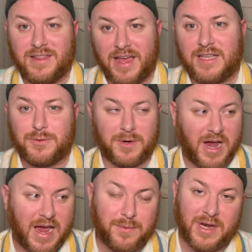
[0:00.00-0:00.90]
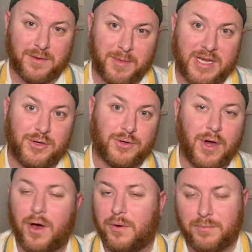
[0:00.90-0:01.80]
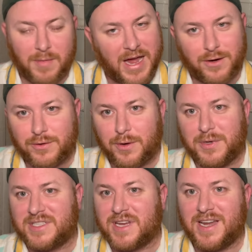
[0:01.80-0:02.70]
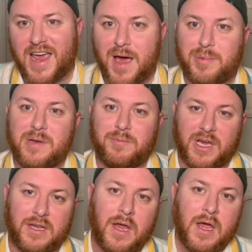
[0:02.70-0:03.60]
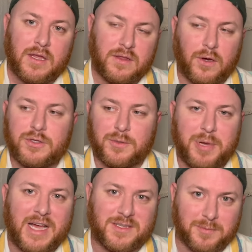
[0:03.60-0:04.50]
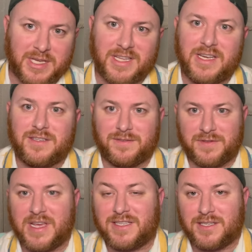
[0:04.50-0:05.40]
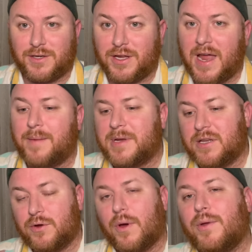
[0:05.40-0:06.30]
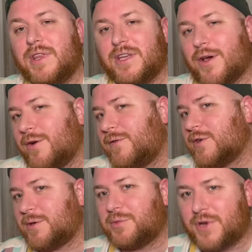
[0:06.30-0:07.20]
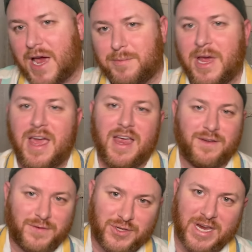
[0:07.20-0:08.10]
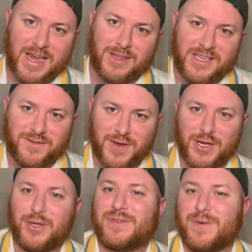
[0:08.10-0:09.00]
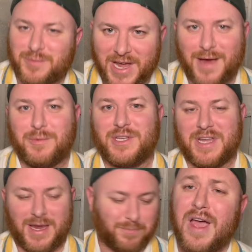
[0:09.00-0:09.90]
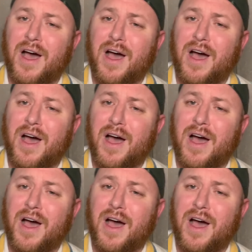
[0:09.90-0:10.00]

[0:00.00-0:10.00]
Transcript: That's where I recommend you go. I don't know what's going to happen, but those are possibilities of things that could happen. You only know if you're subscribed and if you check out these videos from time to time.